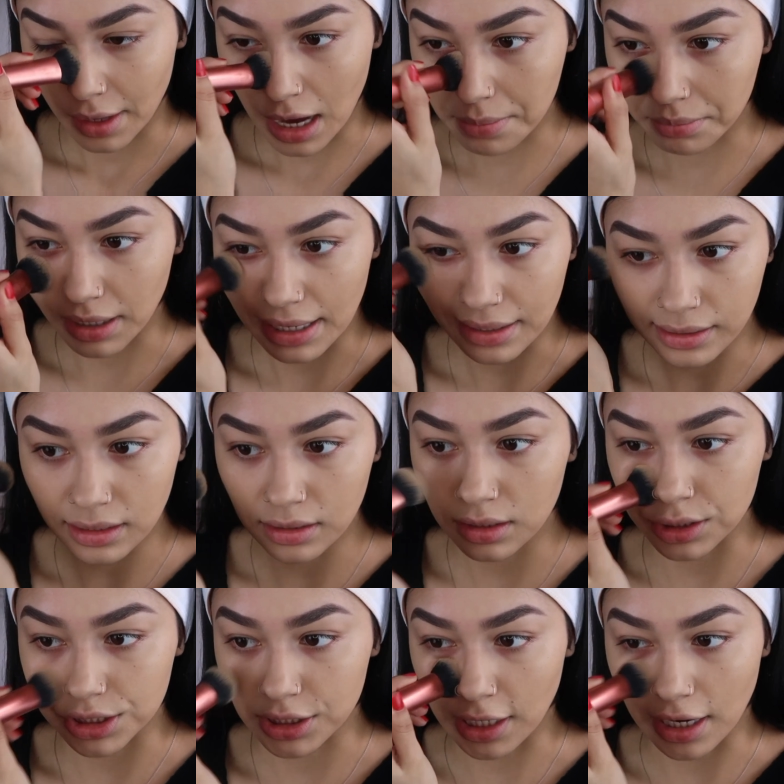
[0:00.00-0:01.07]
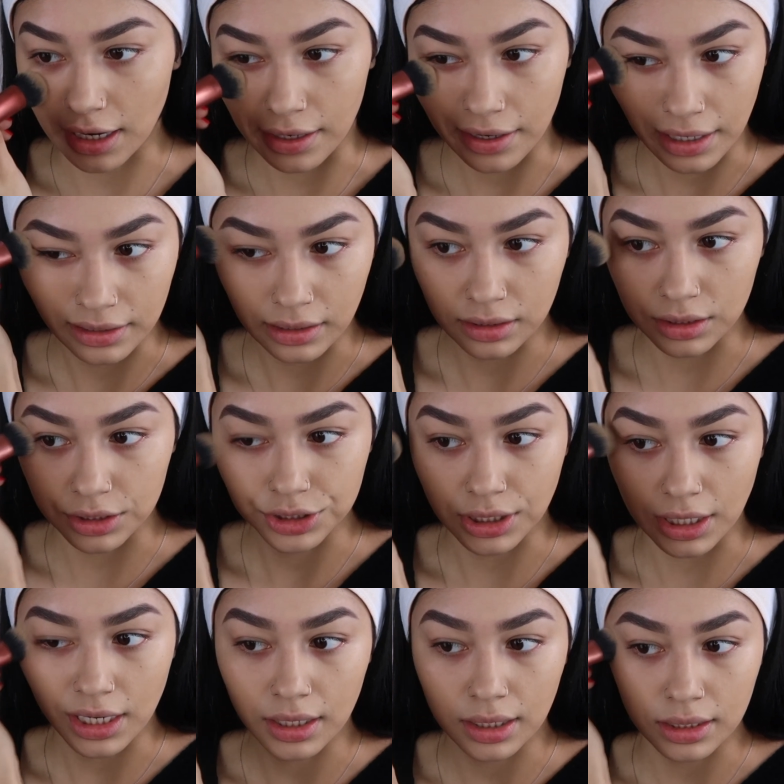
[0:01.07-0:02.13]
I'm liking the shade. I think the
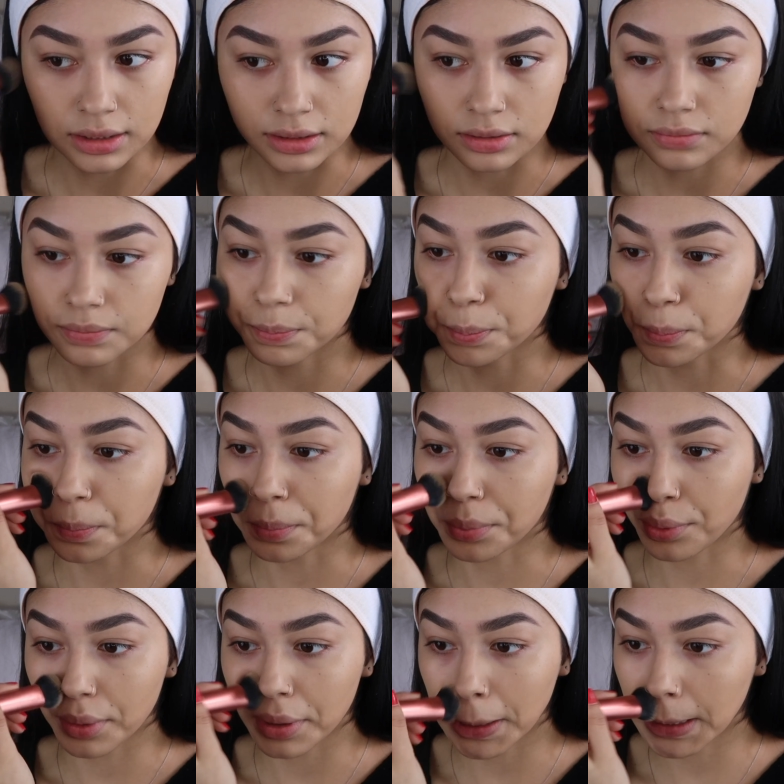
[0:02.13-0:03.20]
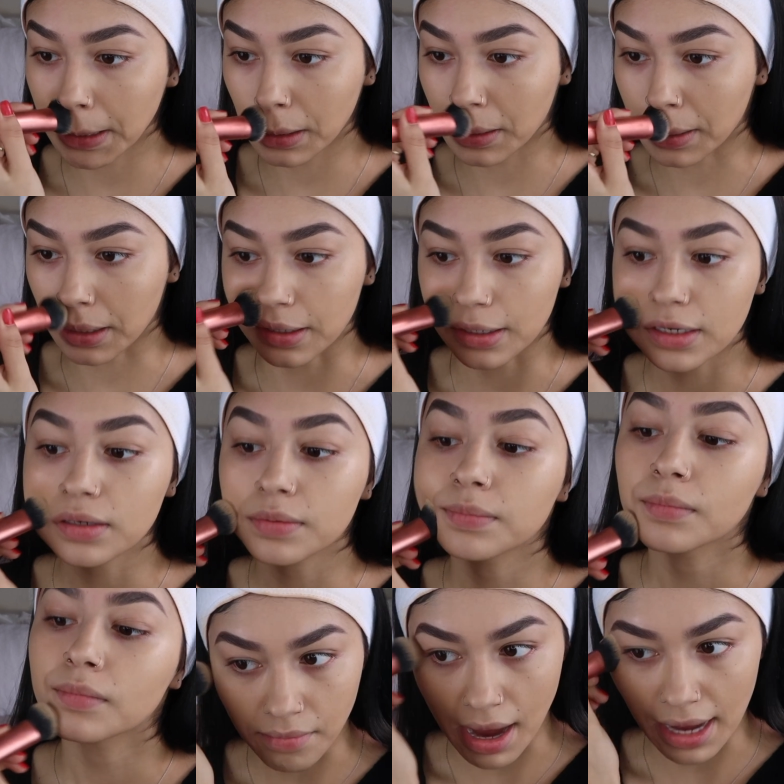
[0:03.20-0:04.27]
shade is pretty good,
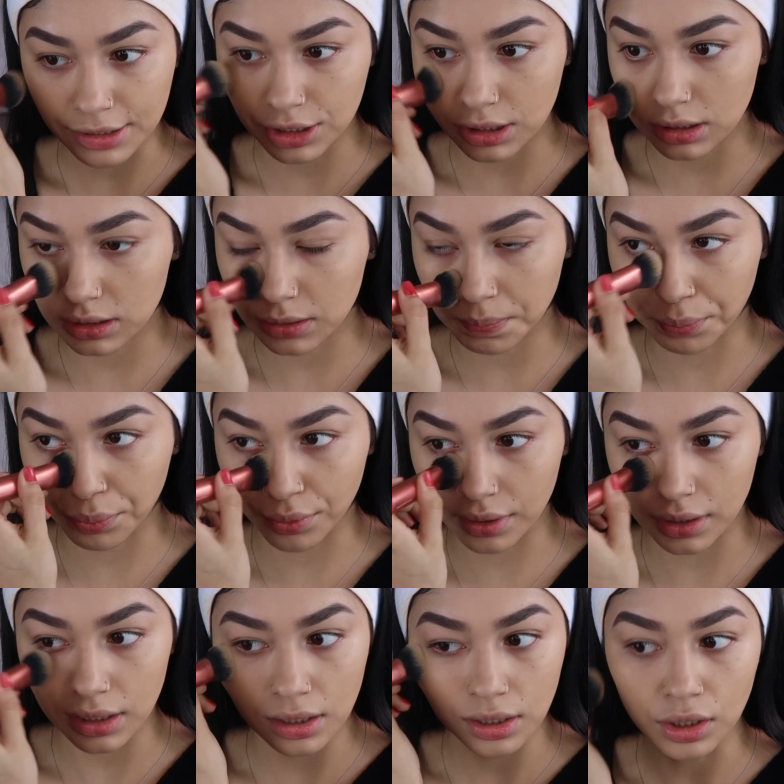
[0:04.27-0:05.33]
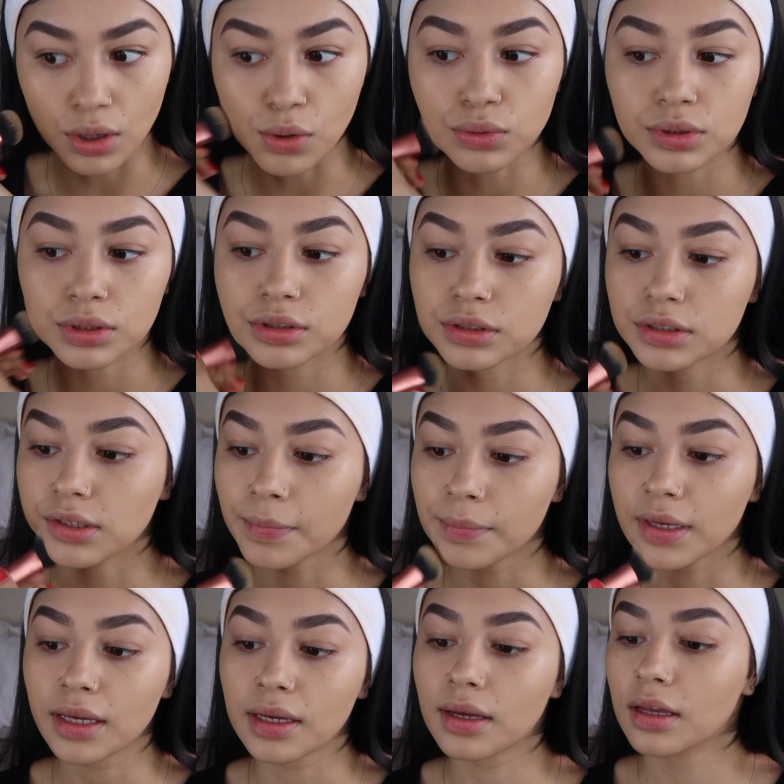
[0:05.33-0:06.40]
matches pretty close to
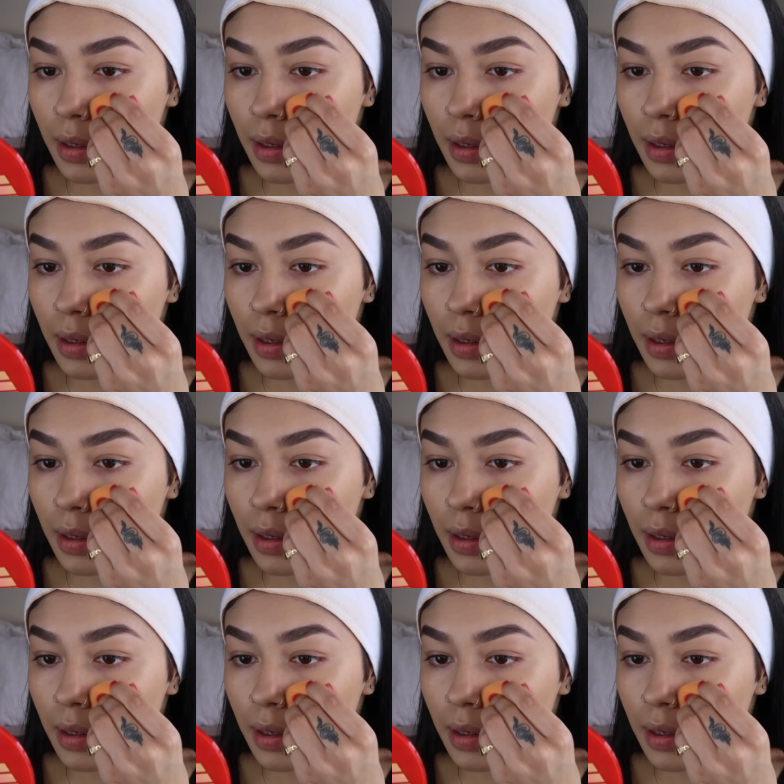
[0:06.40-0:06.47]
me.